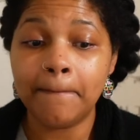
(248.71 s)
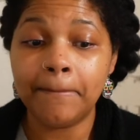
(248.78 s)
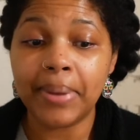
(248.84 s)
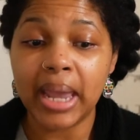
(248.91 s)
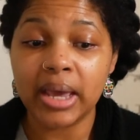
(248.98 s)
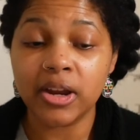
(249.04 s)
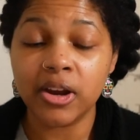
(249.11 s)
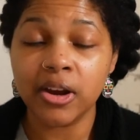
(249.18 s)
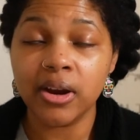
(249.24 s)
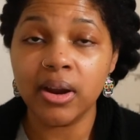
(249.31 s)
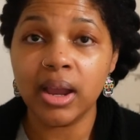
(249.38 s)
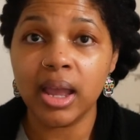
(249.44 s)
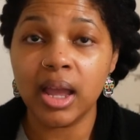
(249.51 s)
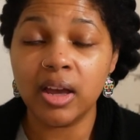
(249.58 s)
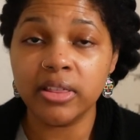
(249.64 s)
better,
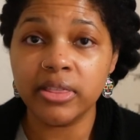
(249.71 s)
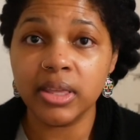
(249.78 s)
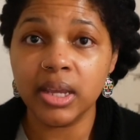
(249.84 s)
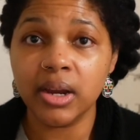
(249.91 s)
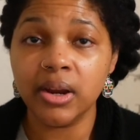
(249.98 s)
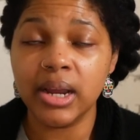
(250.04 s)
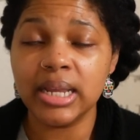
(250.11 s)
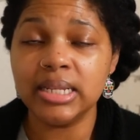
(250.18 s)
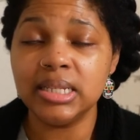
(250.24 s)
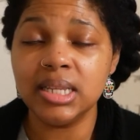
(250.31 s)
healthier, and